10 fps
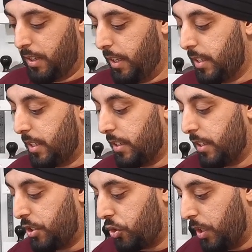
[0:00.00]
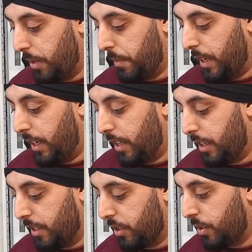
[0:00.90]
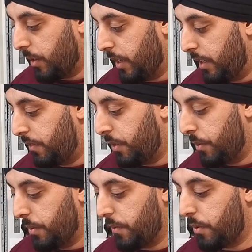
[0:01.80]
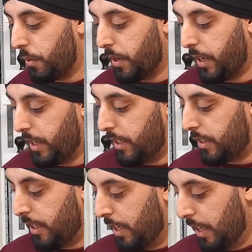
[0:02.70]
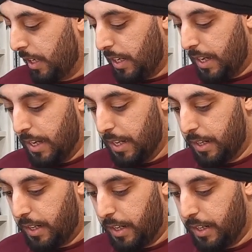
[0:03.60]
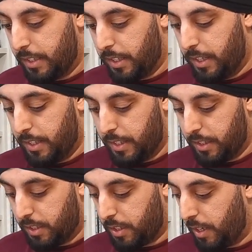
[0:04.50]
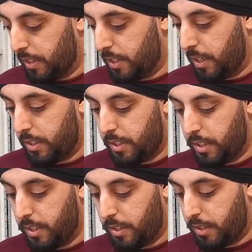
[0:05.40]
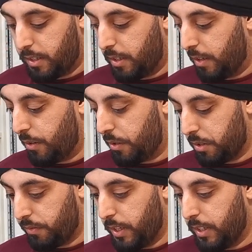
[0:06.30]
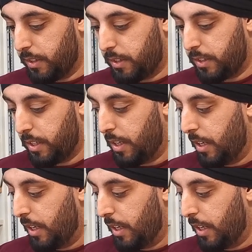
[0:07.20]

This is extremely solid for what it is, and it's easy, it just slides nice and across the fence,